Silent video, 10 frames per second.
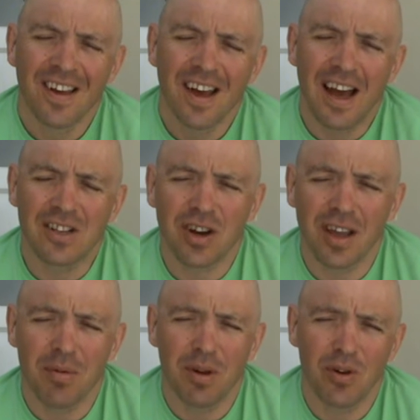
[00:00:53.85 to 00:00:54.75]
Uh,
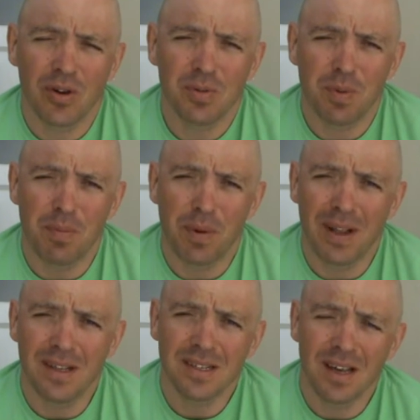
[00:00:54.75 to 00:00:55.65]
Tricamp Mallorca has been
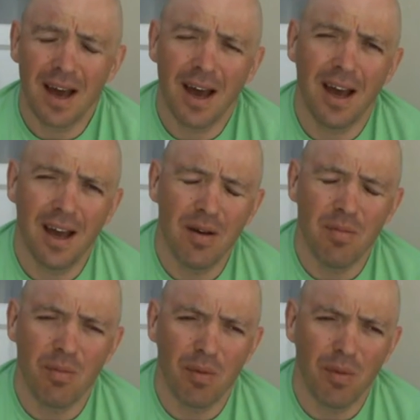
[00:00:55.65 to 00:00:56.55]
brilliant.
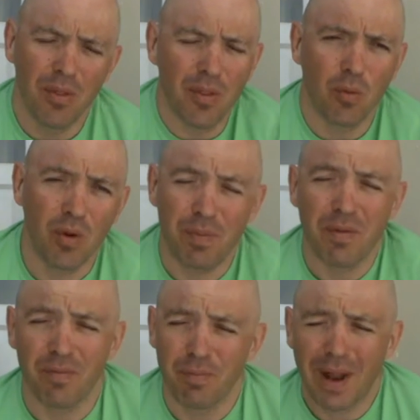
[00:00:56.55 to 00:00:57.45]
Um, We've
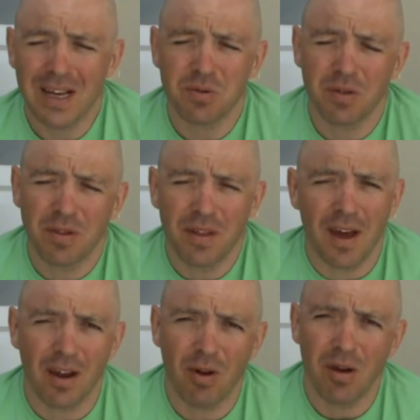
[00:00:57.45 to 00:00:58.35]
been blessed with
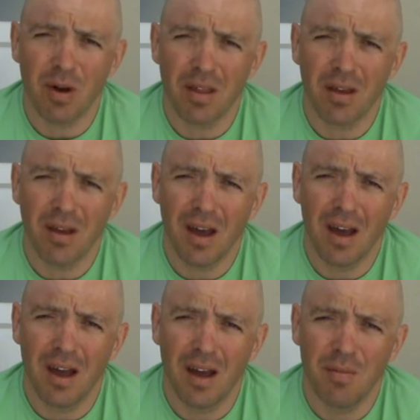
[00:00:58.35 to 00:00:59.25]
uh, great weather.
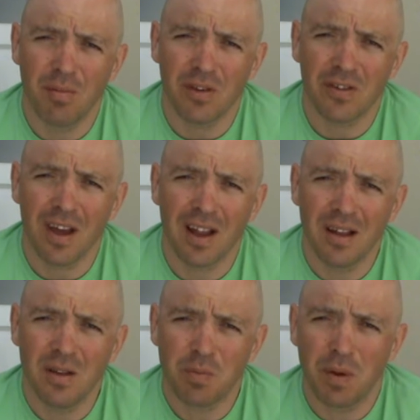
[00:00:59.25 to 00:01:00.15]
Um, the
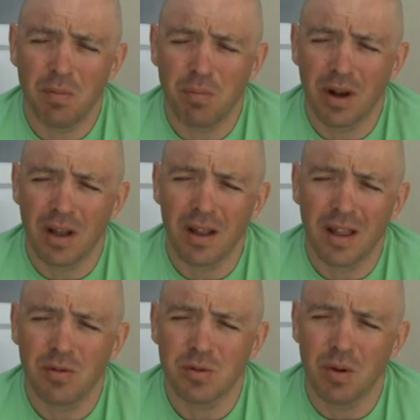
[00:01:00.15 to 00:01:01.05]
cycling has been brilliant, and
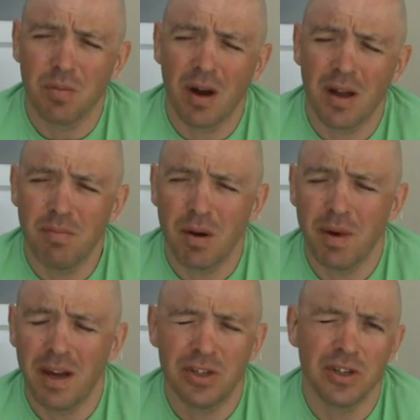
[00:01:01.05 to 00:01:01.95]
that was my my, my
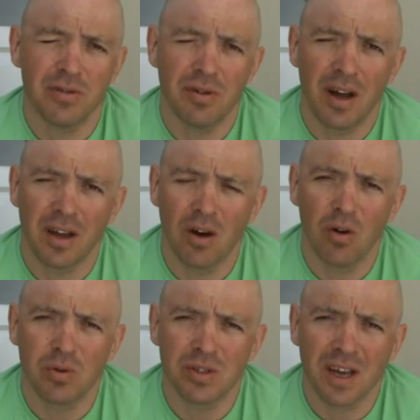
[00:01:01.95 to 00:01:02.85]
major uh,
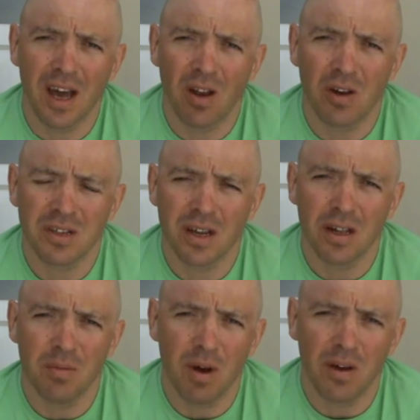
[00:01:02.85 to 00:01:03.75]
goal was to get a lot of
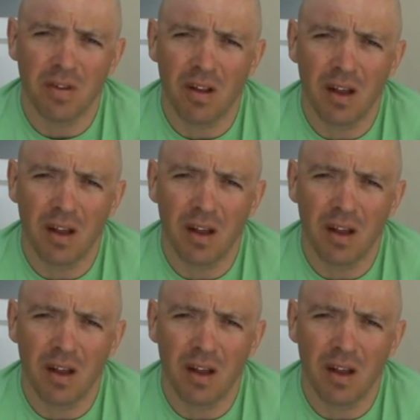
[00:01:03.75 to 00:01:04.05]
cycling miles in,